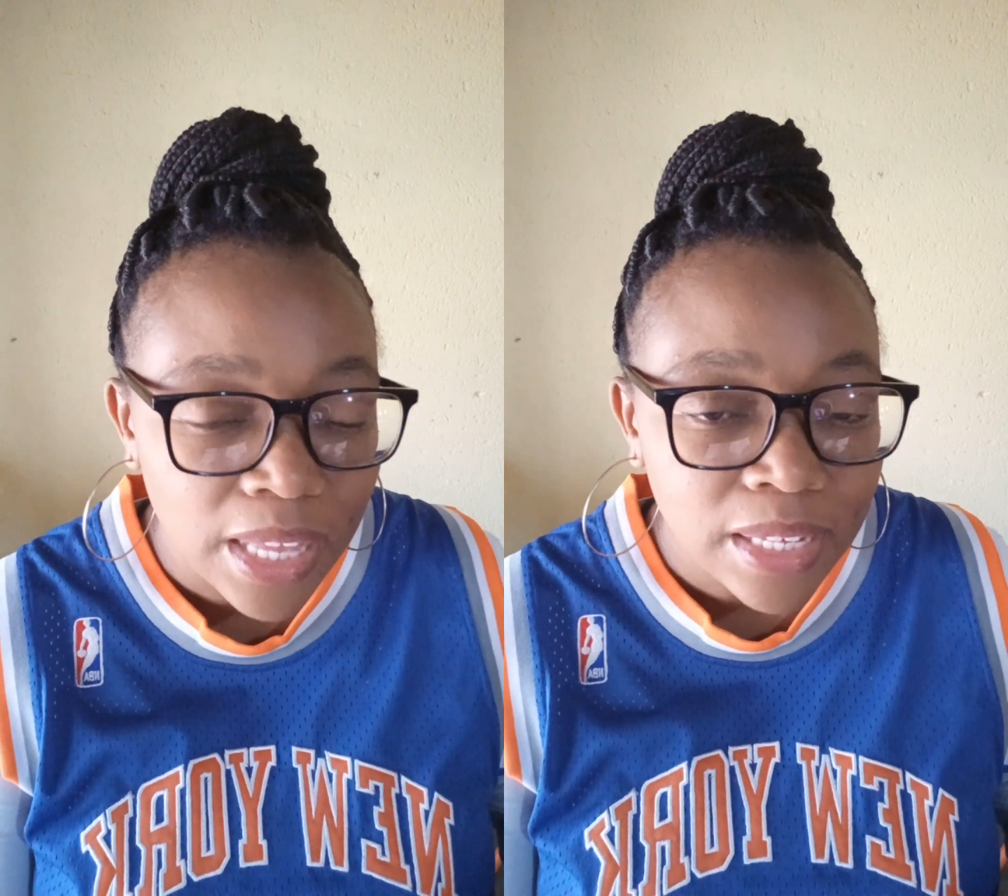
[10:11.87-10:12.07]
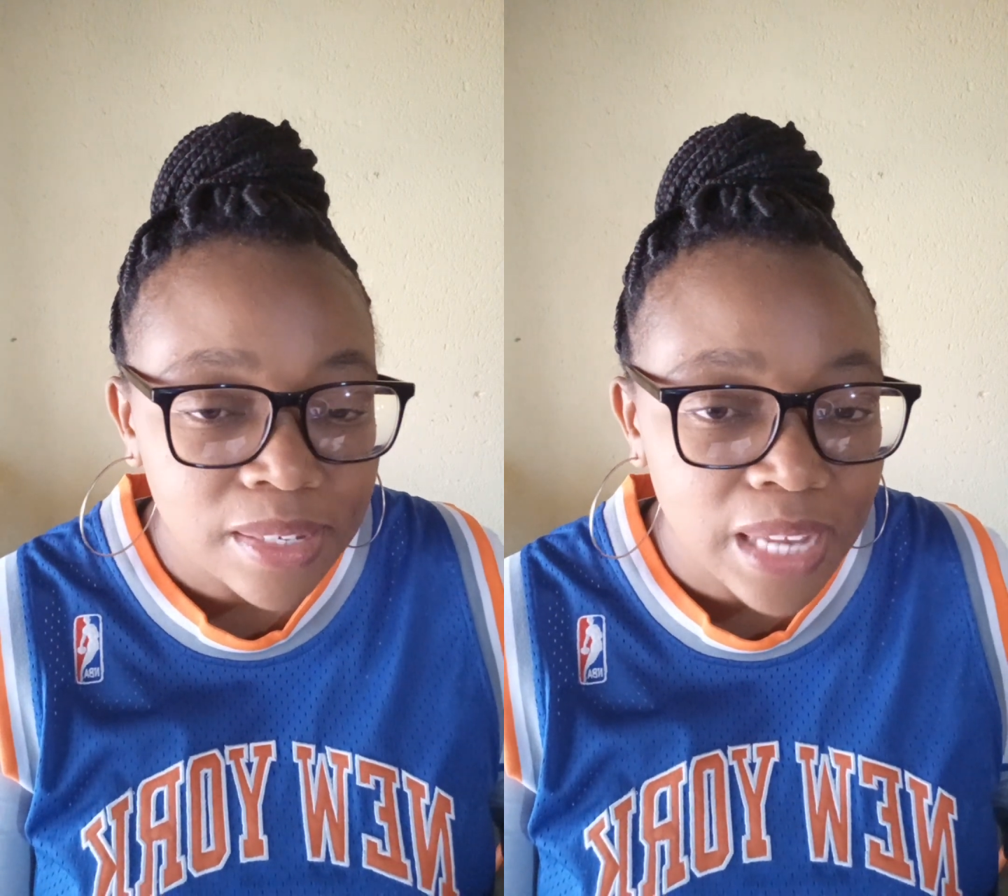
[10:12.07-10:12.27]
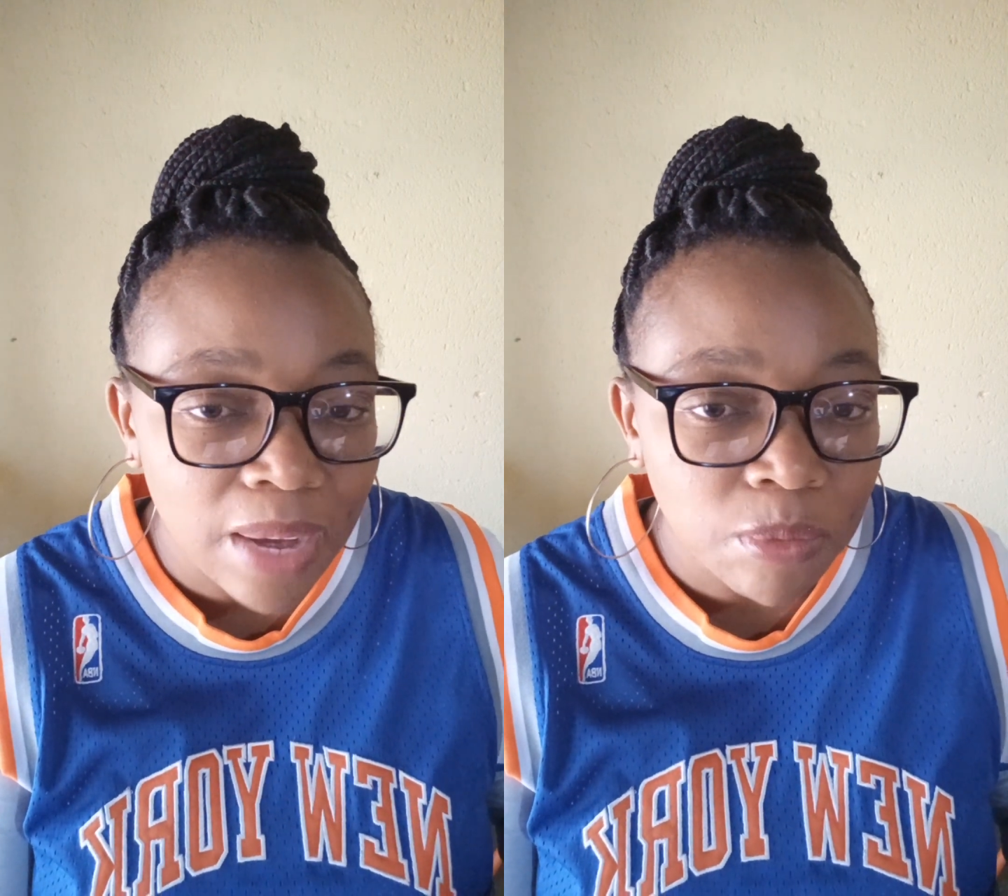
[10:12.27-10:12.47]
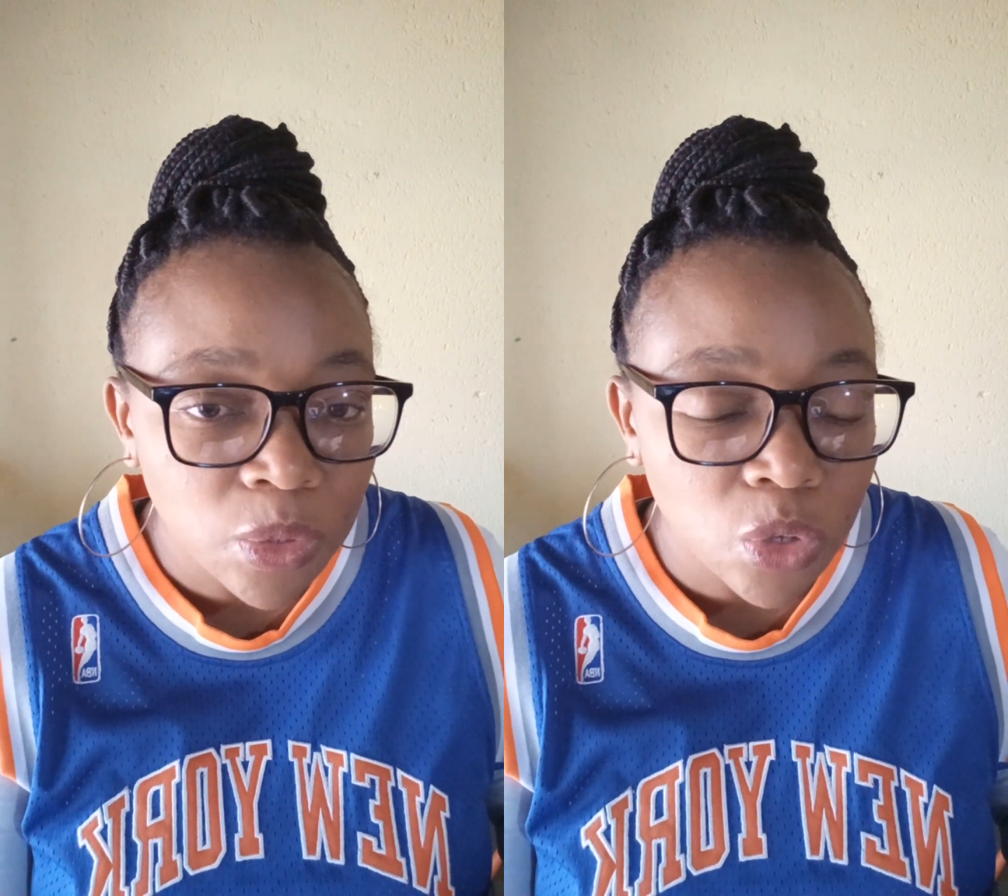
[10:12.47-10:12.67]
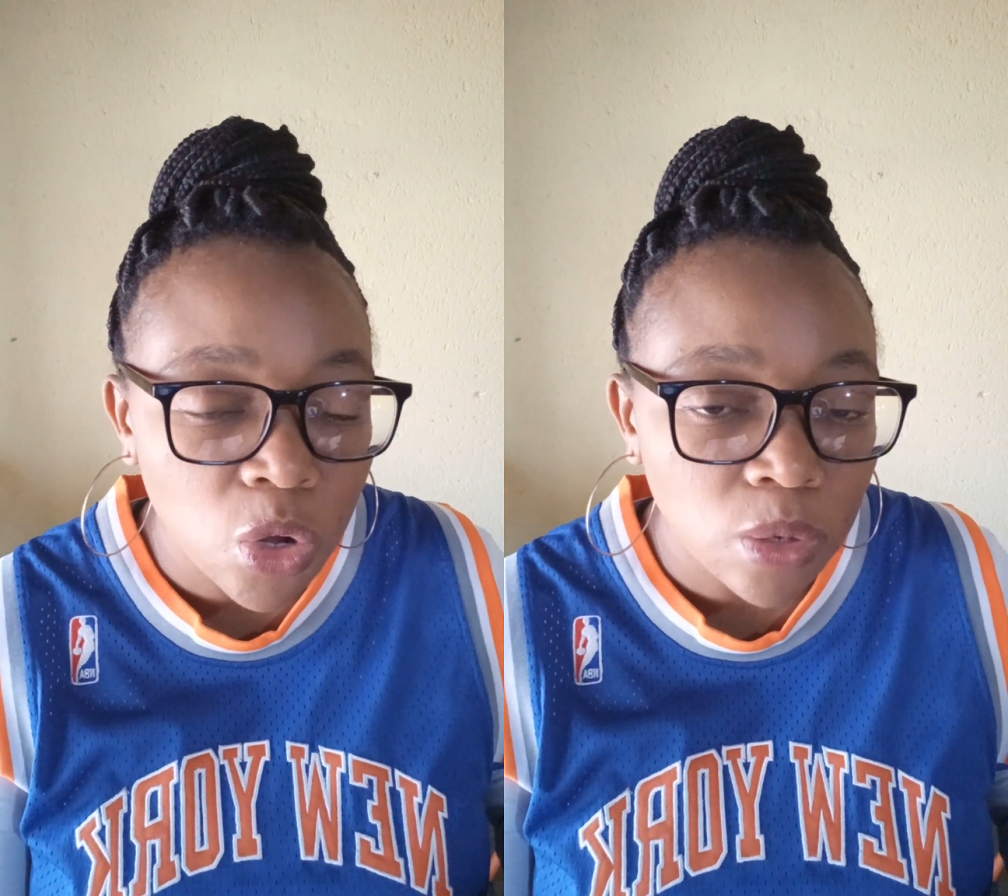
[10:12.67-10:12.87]
Some
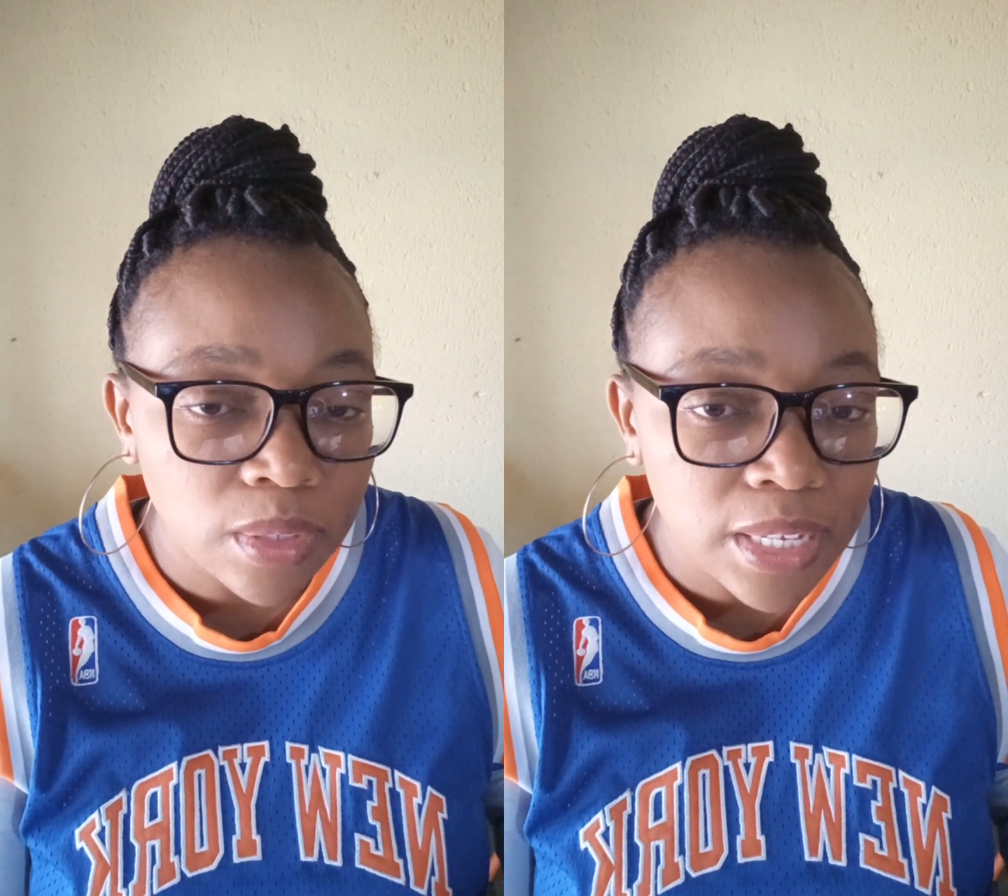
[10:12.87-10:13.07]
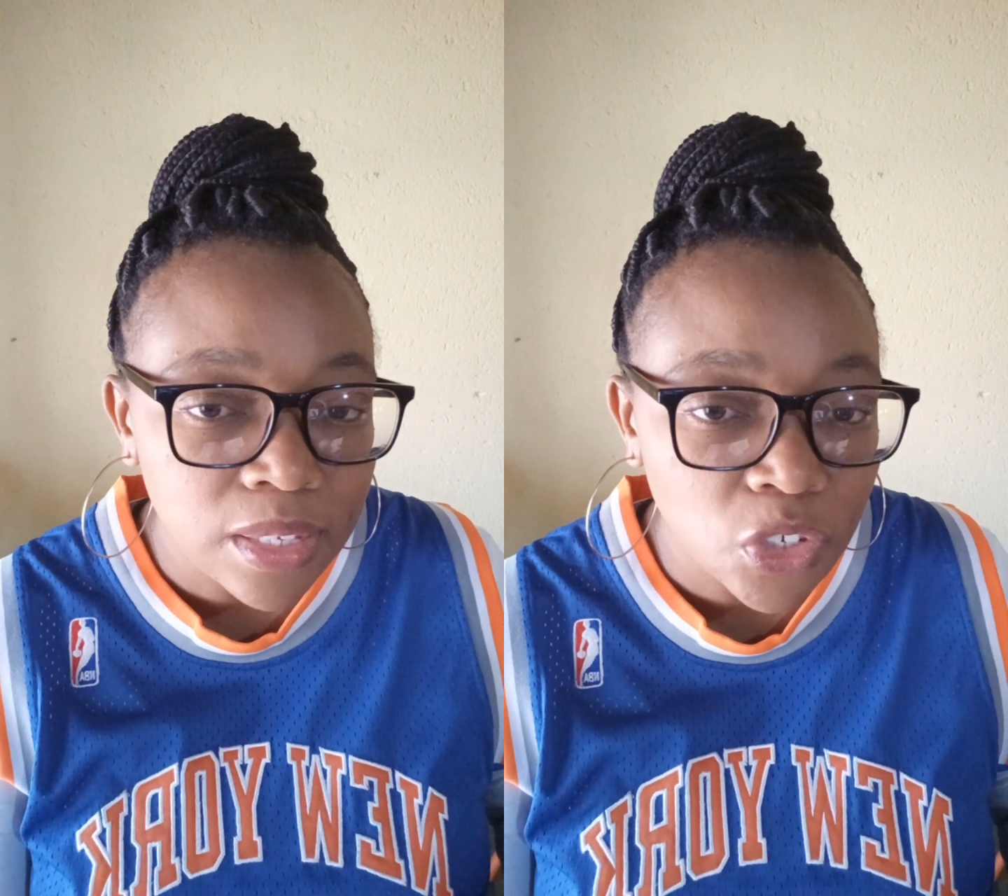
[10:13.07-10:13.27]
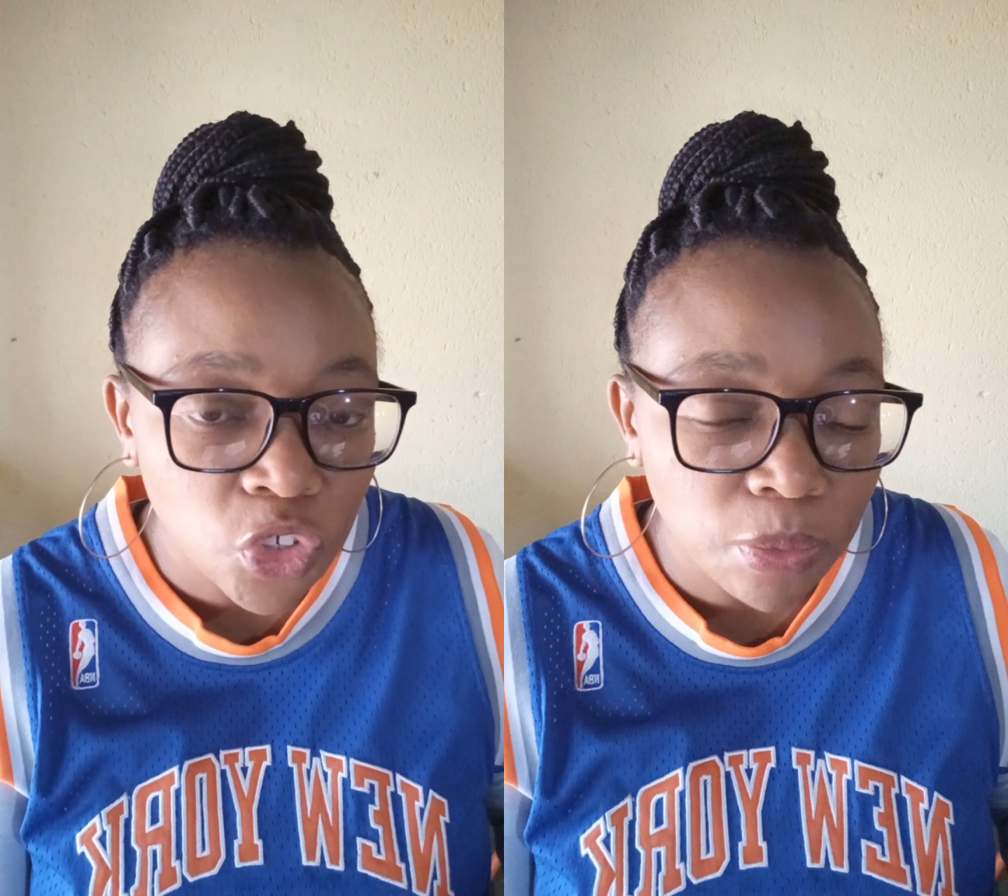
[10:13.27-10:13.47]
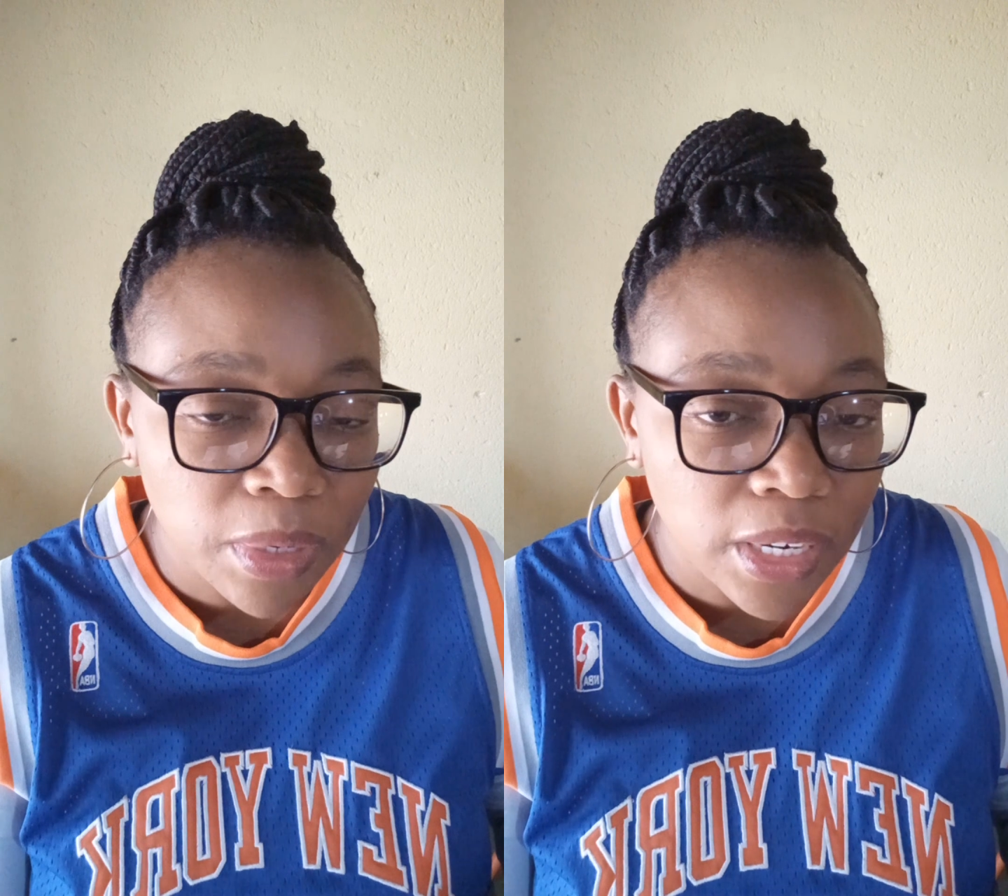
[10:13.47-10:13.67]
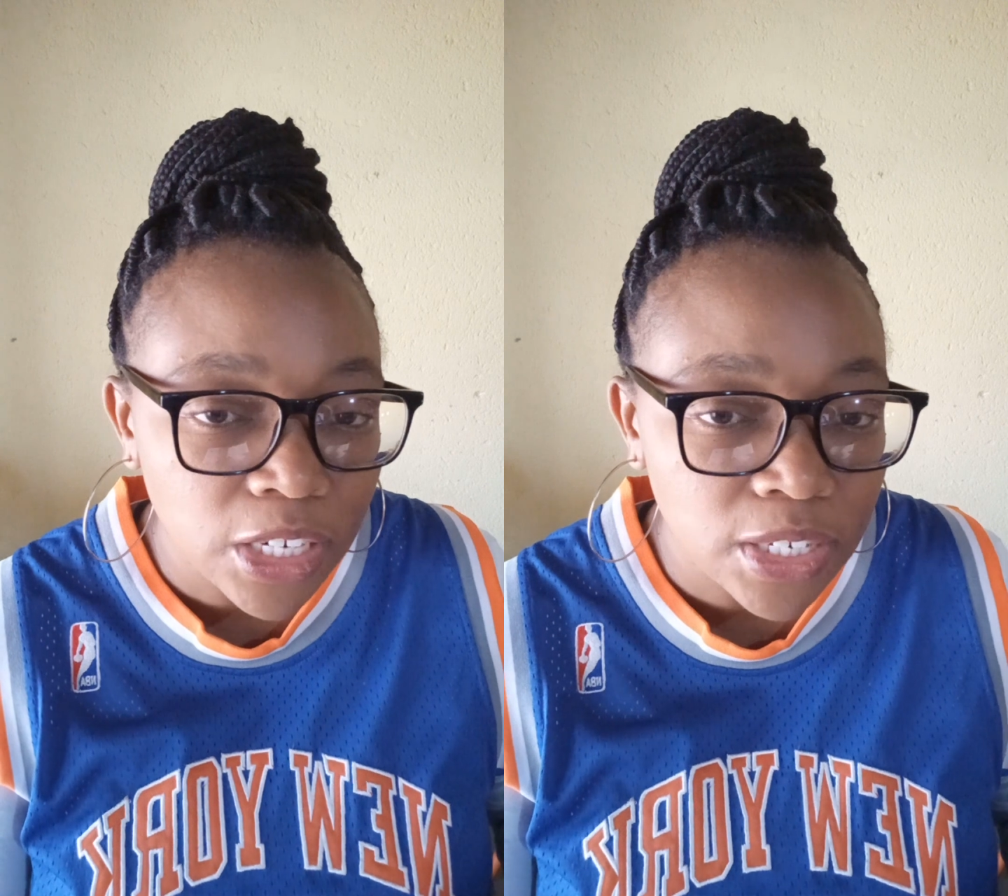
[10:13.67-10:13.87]
will call this the
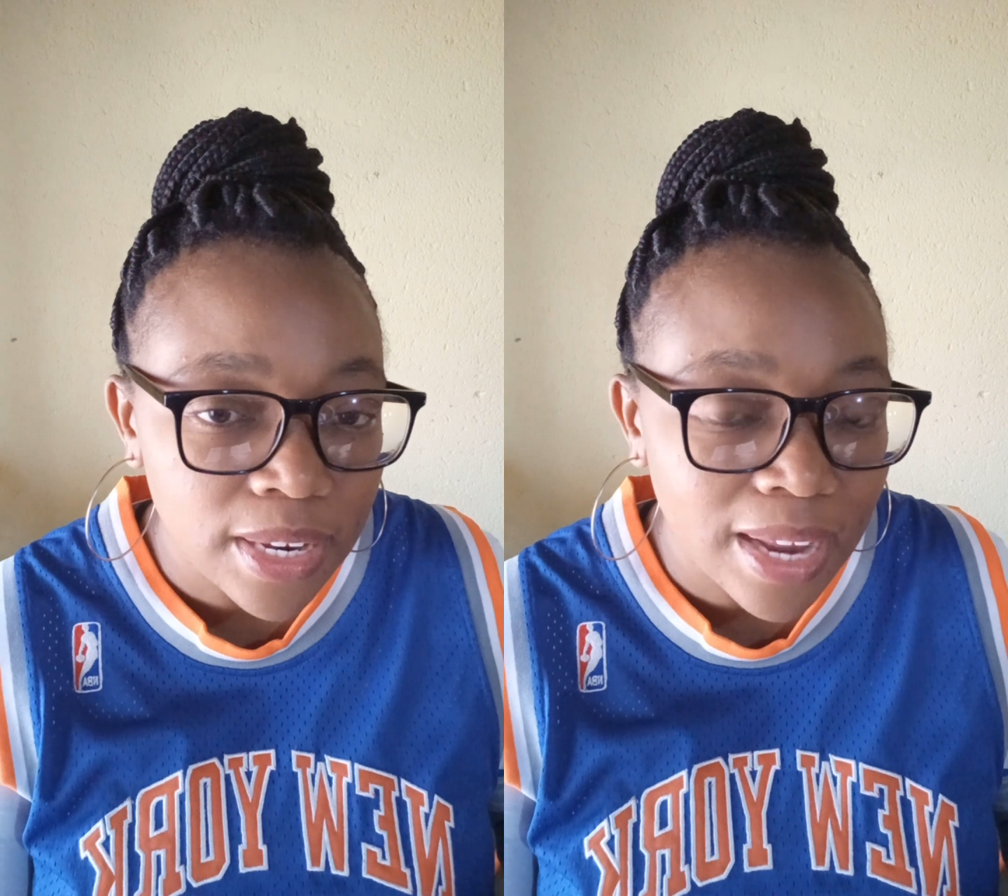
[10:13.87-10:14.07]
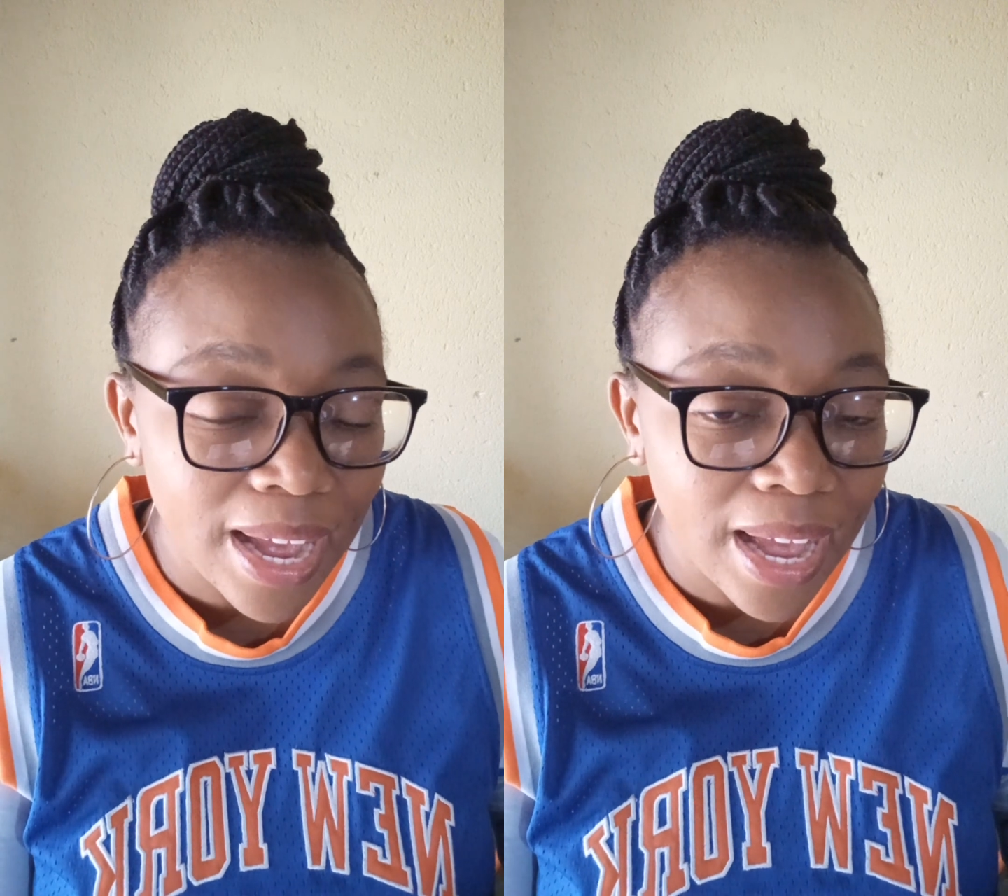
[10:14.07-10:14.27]
tribulation.